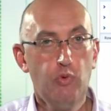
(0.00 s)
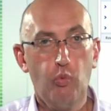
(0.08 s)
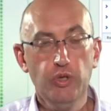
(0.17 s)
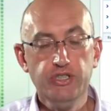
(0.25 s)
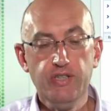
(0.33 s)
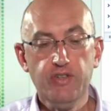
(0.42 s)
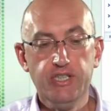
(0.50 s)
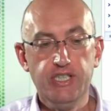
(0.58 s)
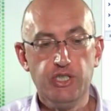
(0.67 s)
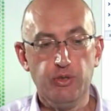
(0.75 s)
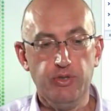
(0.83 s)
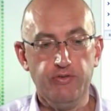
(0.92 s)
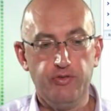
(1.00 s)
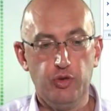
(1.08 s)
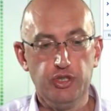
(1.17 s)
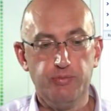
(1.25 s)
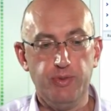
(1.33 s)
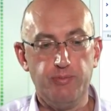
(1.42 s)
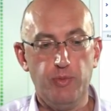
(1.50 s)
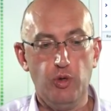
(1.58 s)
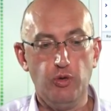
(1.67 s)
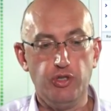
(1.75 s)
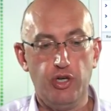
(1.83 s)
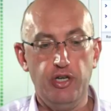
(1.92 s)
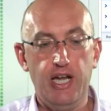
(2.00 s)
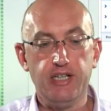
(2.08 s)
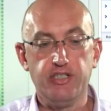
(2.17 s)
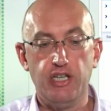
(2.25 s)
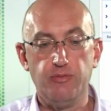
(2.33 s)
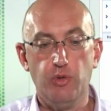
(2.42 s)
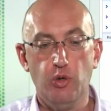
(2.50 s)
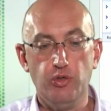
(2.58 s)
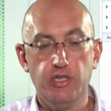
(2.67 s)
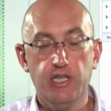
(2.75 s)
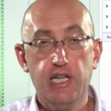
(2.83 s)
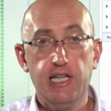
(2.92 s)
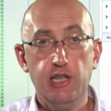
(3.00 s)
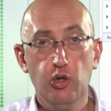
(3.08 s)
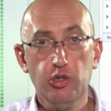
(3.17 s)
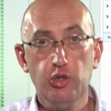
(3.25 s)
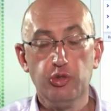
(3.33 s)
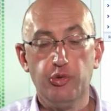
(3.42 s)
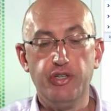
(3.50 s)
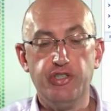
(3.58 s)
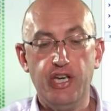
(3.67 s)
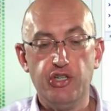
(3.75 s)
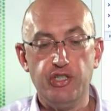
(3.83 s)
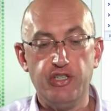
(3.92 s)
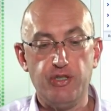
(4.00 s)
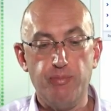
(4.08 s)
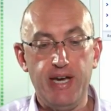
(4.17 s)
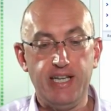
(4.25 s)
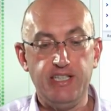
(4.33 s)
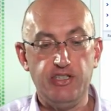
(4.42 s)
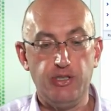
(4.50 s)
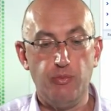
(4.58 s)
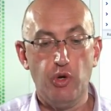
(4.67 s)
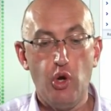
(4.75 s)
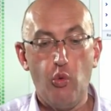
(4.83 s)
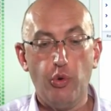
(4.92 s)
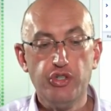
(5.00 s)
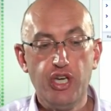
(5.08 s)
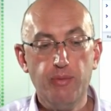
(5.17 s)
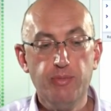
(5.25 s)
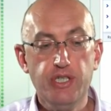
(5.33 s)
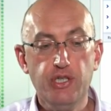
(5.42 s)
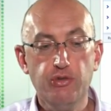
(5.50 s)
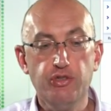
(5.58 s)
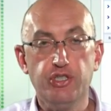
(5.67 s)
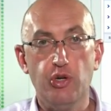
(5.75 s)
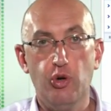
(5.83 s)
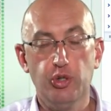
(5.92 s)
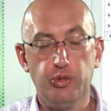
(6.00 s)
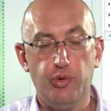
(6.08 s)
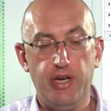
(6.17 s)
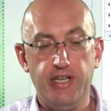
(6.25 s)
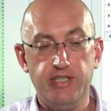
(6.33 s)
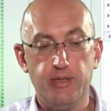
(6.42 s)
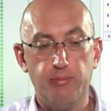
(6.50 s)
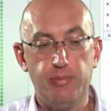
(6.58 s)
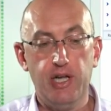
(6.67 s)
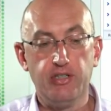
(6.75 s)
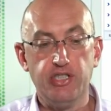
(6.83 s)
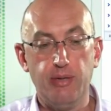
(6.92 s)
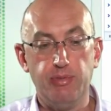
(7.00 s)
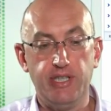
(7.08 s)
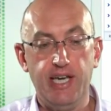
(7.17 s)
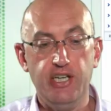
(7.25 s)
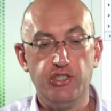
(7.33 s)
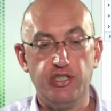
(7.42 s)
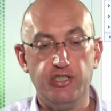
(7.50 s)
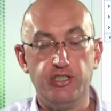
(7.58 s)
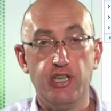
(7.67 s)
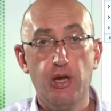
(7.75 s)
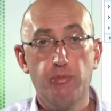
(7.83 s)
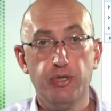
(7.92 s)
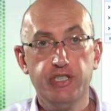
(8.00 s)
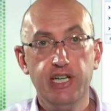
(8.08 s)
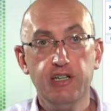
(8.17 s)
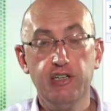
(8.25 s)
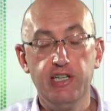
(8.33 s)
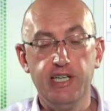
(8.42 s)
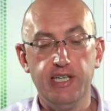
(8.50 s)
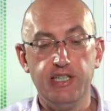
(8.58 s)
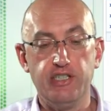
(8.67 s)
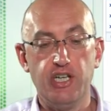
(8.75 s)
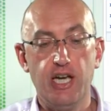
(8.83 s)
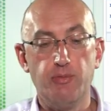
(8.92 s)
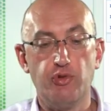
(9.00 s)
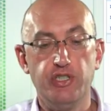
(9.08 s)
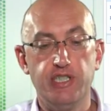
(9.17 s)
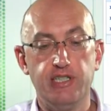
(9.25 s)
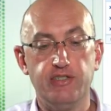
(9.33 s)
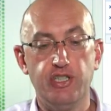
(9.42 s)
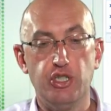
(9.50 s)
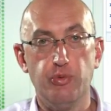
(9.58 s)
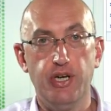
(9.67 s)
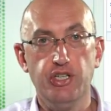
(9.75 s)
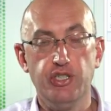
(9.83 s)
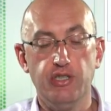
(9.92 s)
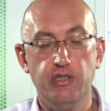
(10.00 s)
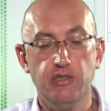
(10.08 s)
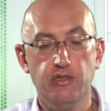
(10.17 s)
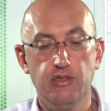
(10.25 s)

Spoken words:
Once I've gone into enforcement mode or lockdown mode, local authorization is a mechanism which can be used to authorize blocked applications, particularly in a time-critical situation.